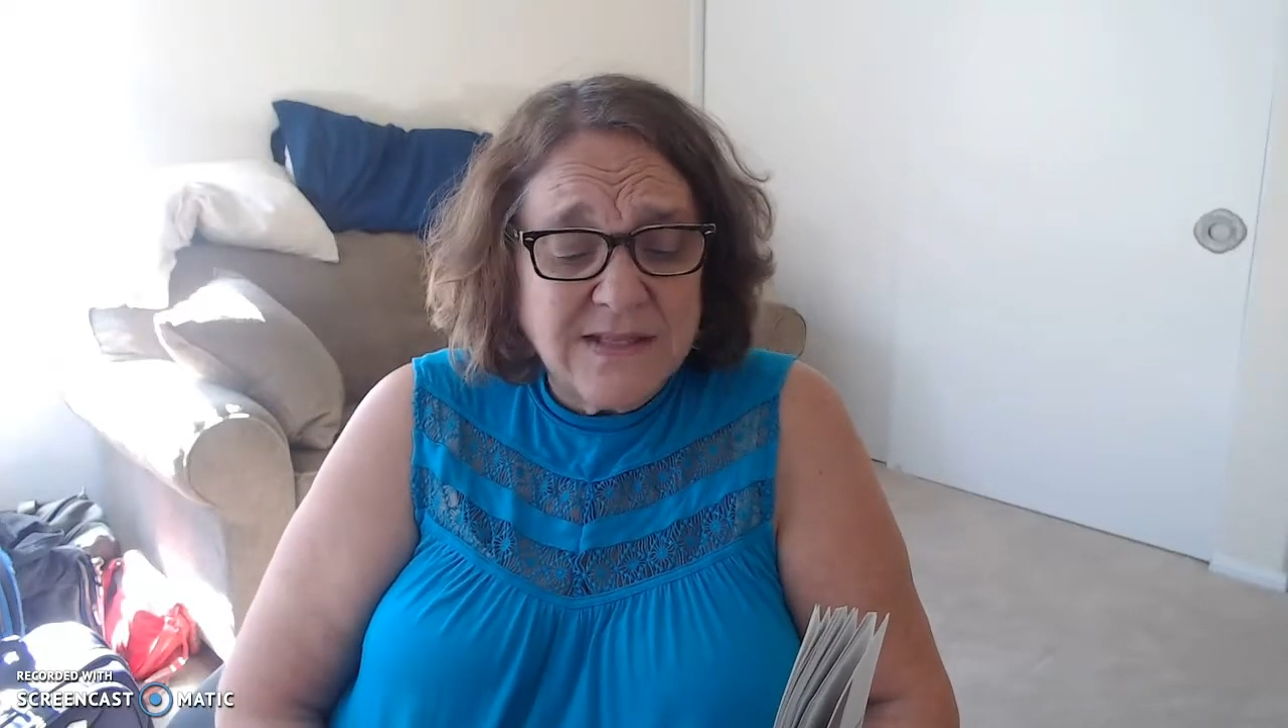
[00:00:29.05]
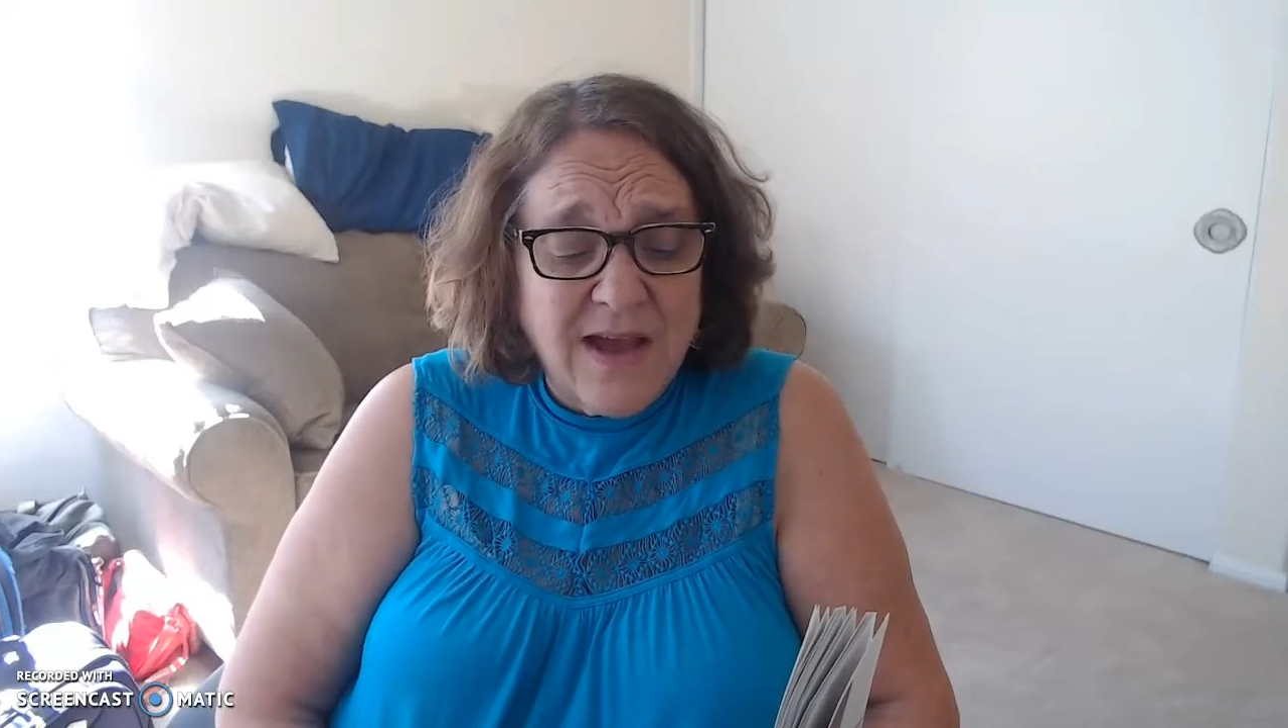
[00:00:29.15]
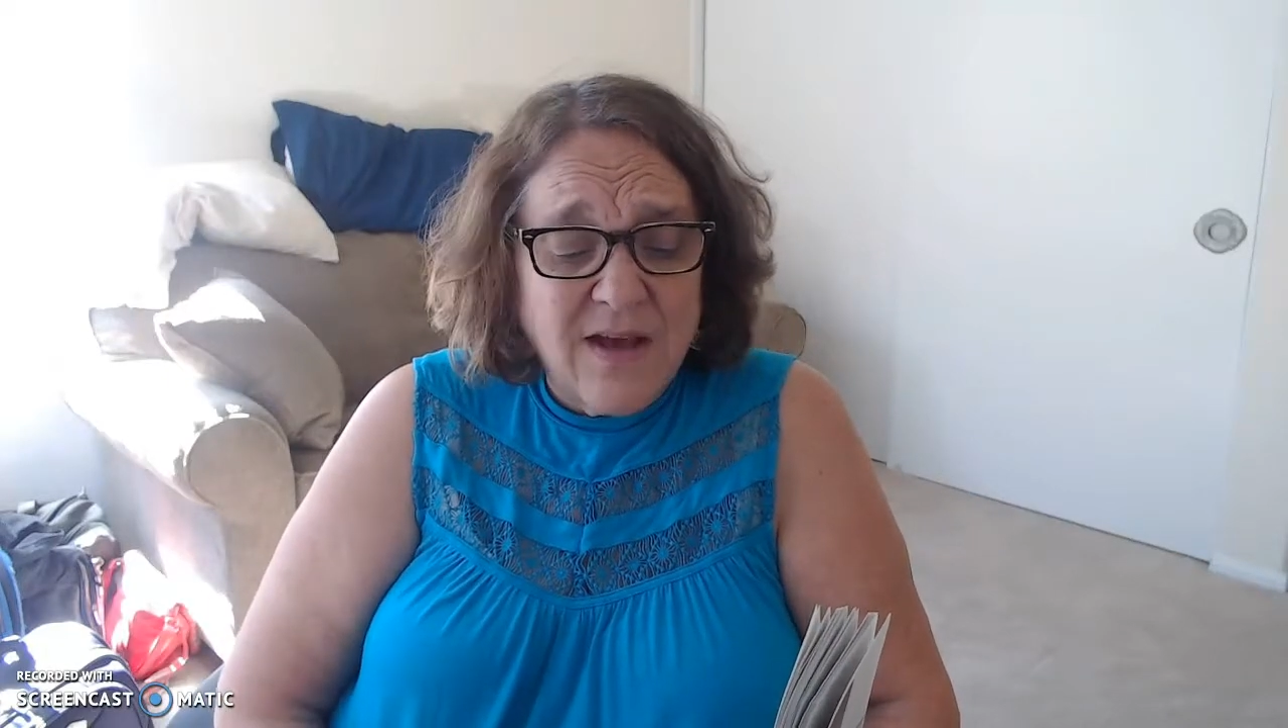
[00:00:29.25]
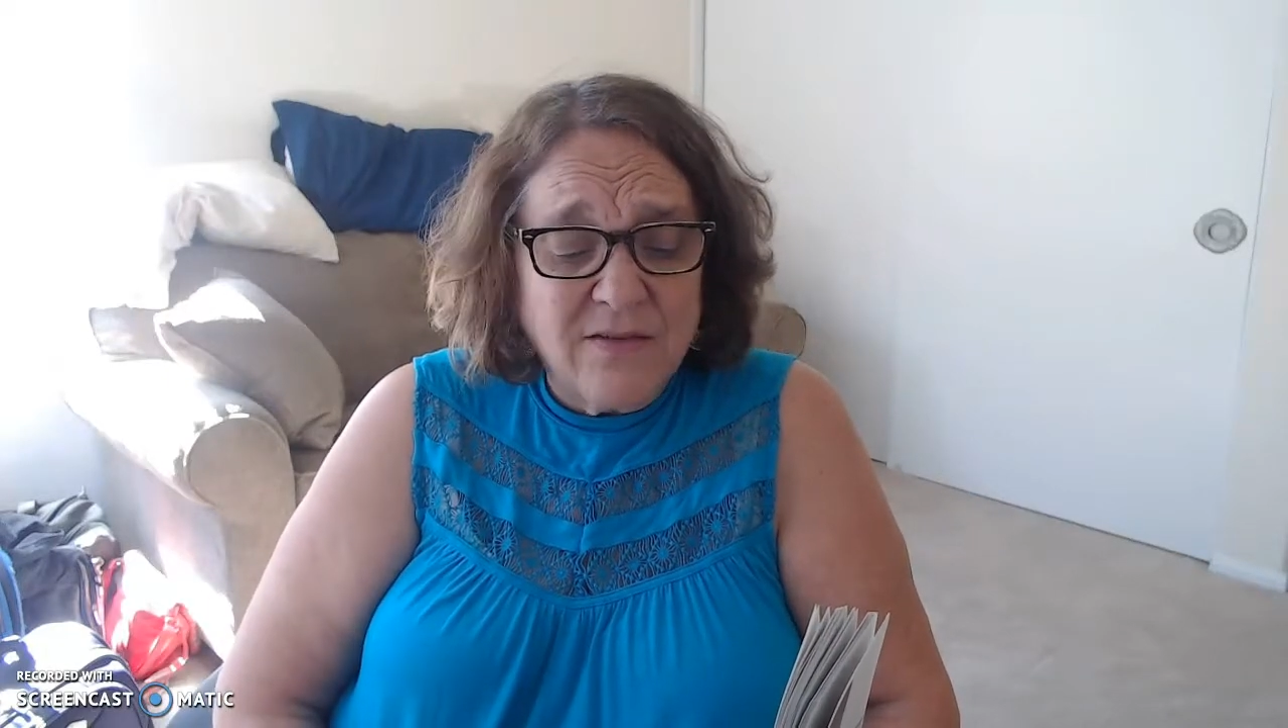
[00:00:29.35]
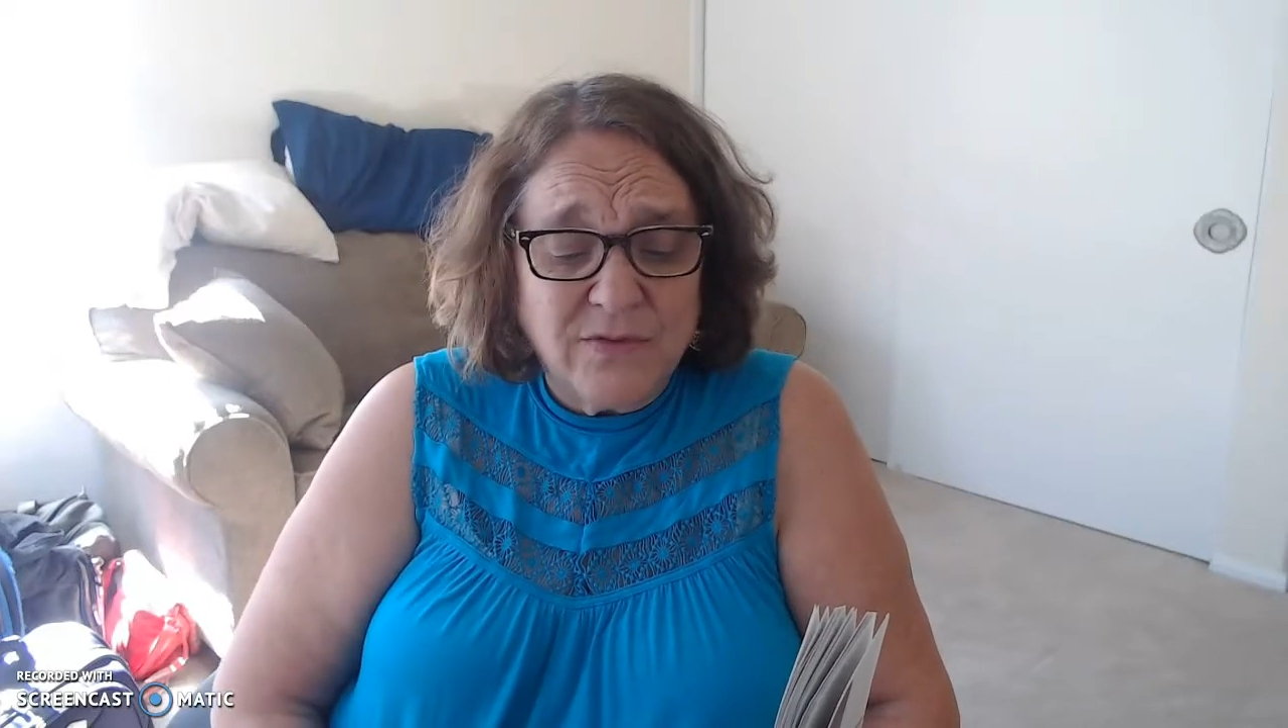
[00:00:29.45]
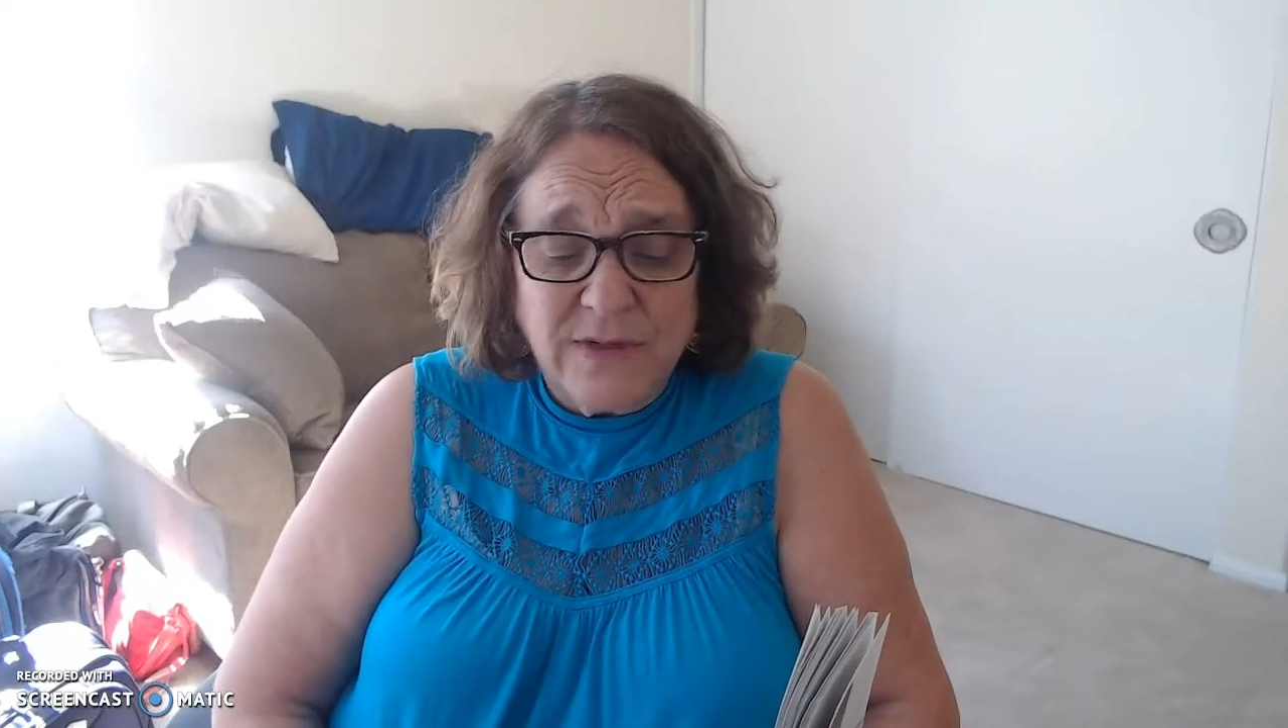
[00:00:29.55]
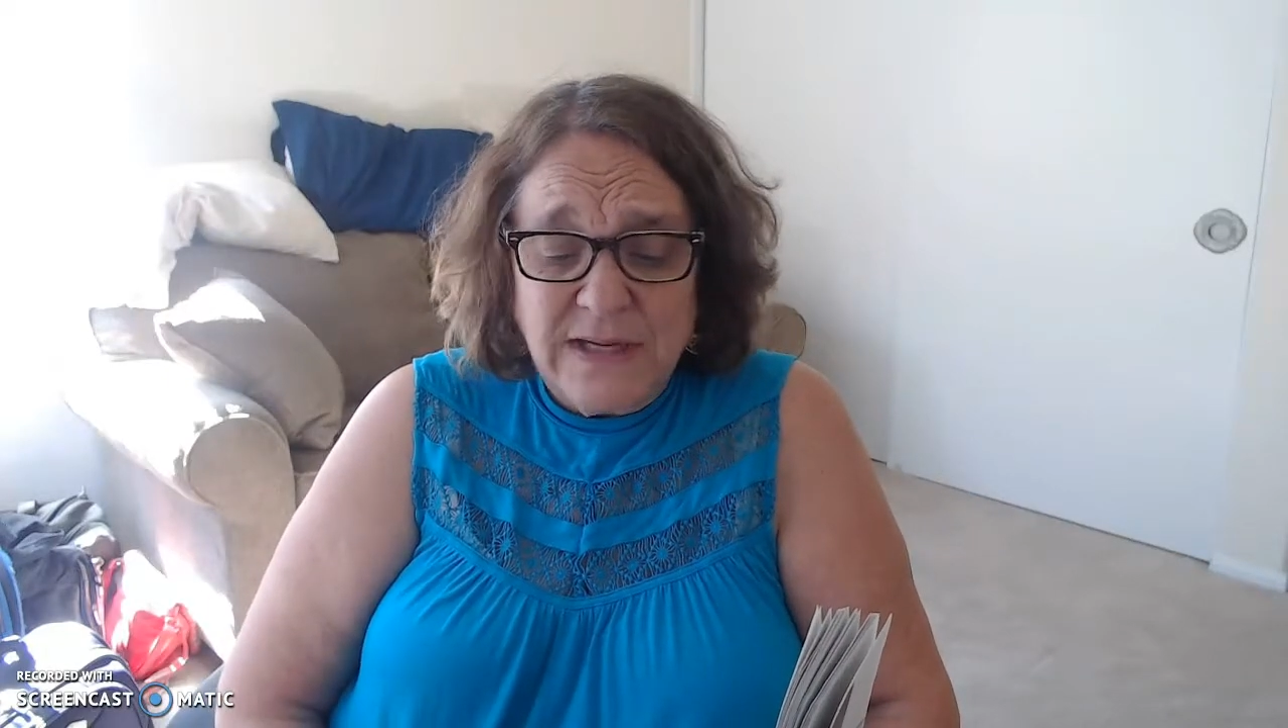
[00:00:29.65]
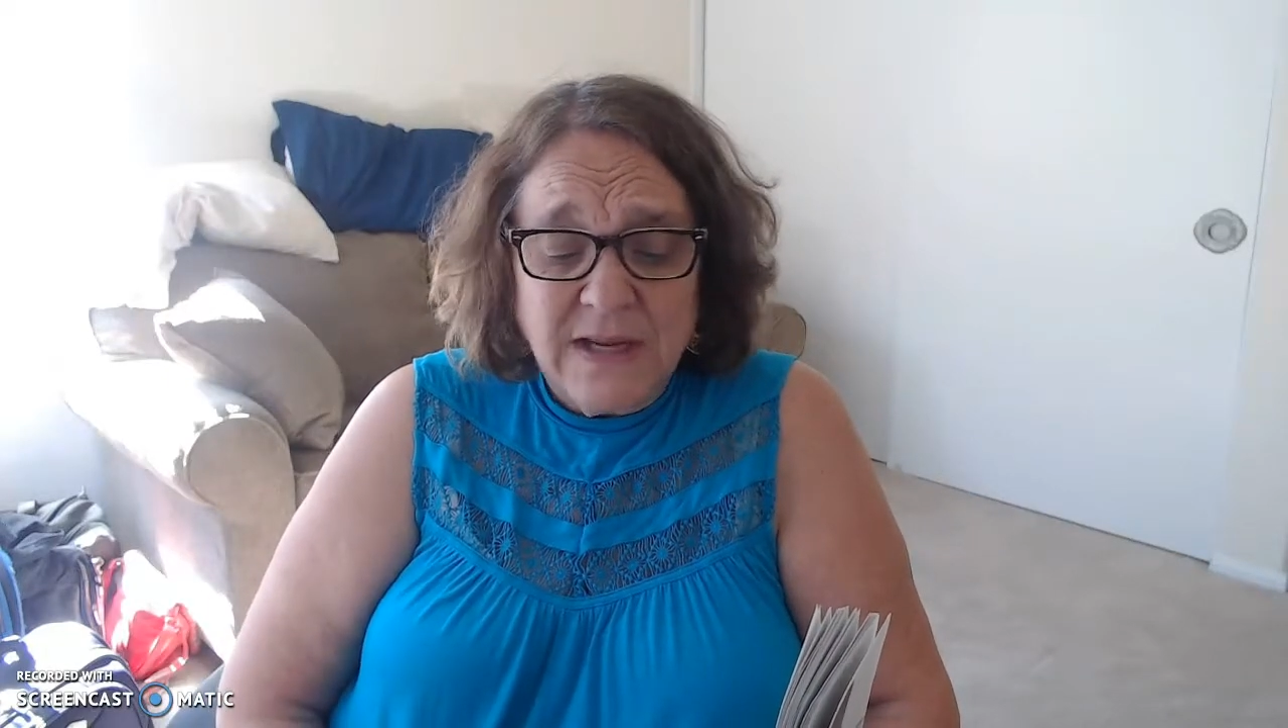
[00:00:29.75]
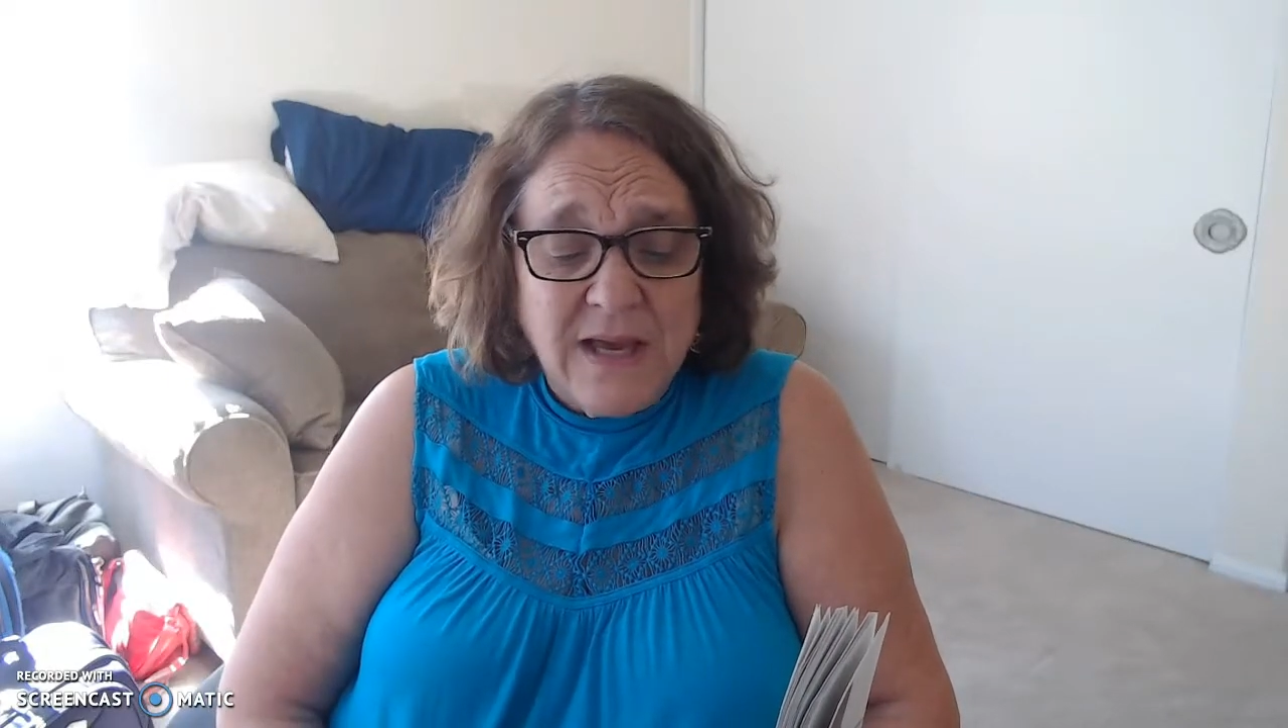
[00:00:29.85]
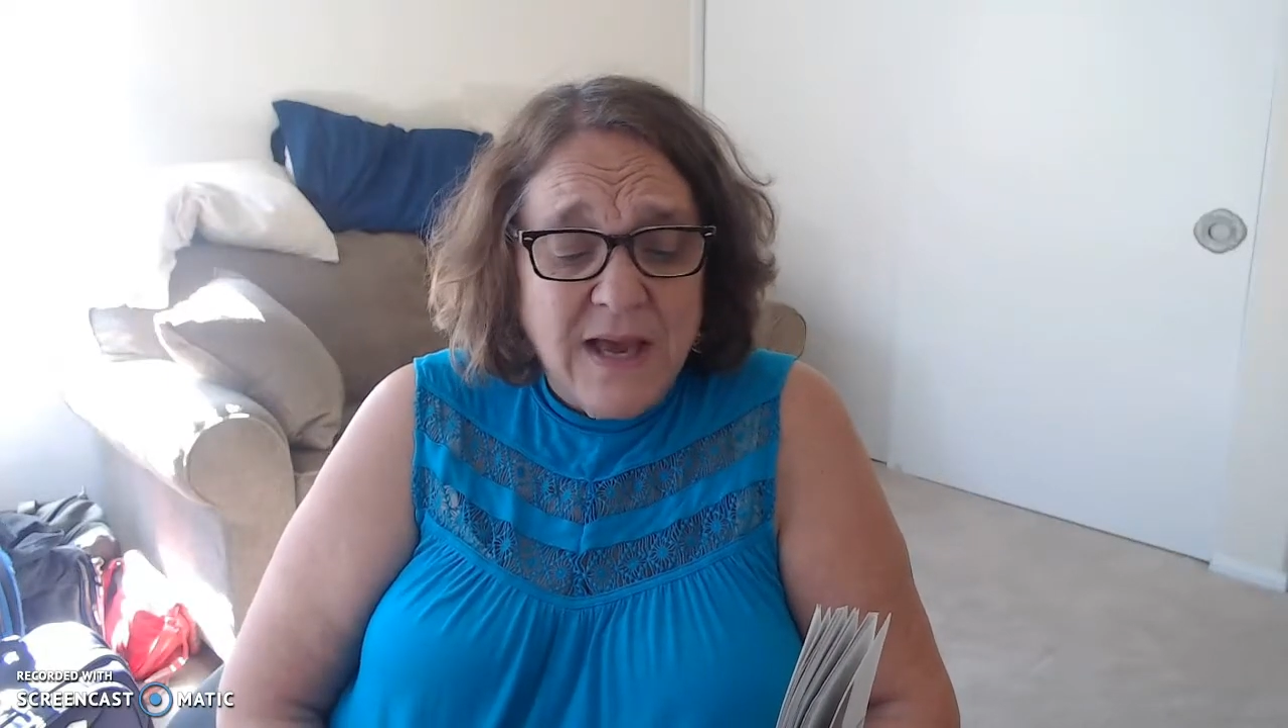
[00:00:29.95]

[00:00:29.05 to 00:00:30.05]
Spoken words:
cavalry,